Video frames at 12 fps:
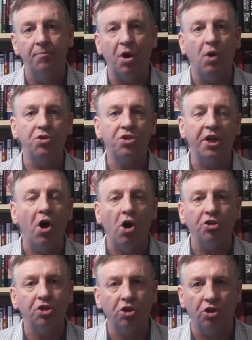Posting
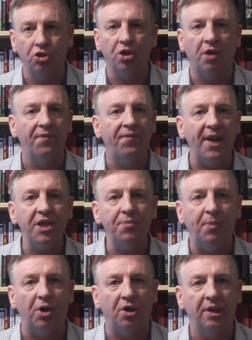articles on
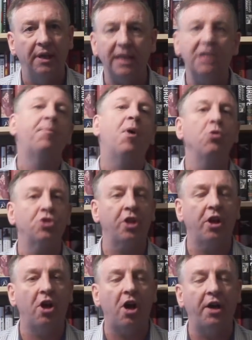Facebook. Let's post
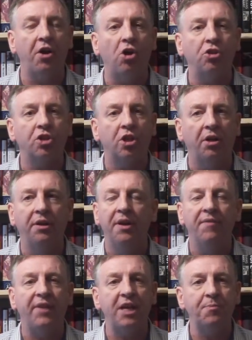an article on
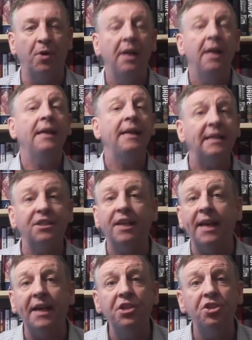Facebook. Let's
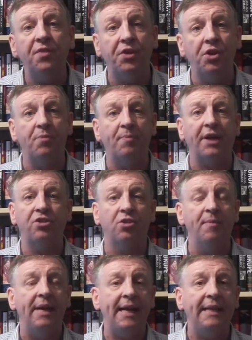get interviewed by
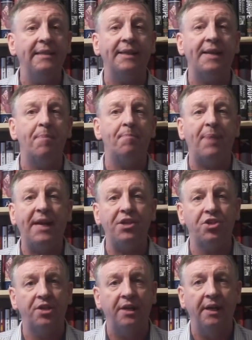some
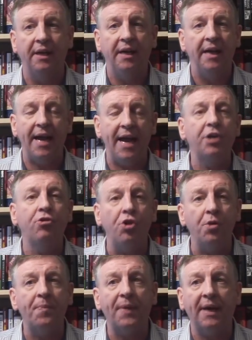internet-based
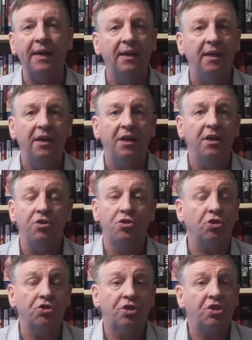group that
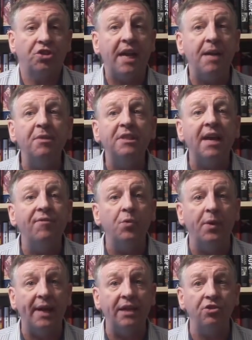does the same as
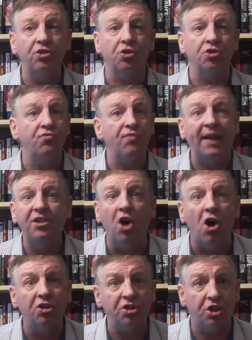everyone else does. Write
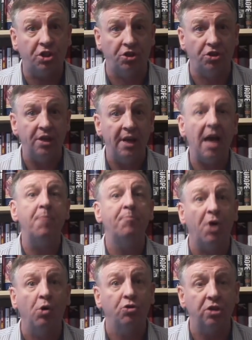articles and
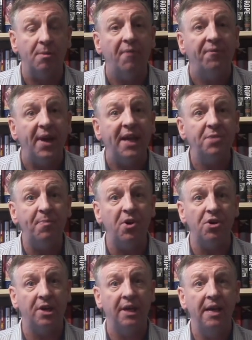post them on
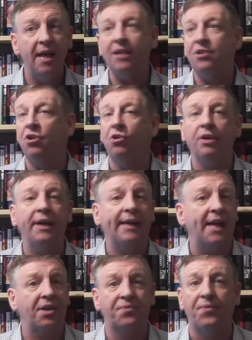Facebook. That's not going to
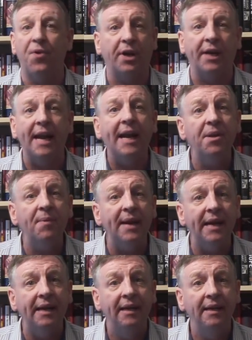get us fucking
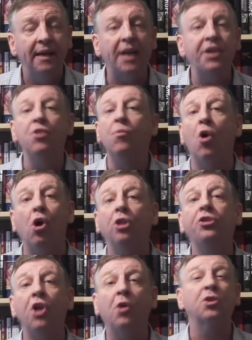anywhere. And you
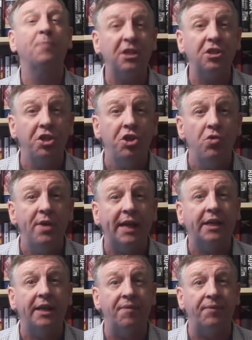all know, especially you,
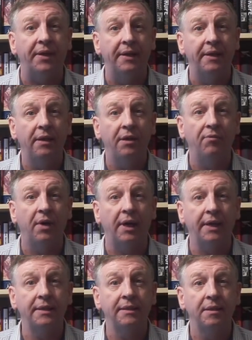Nick Griffin,
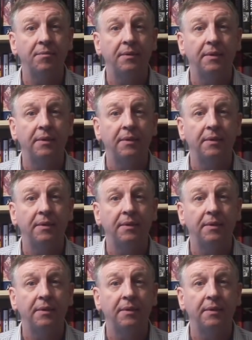right?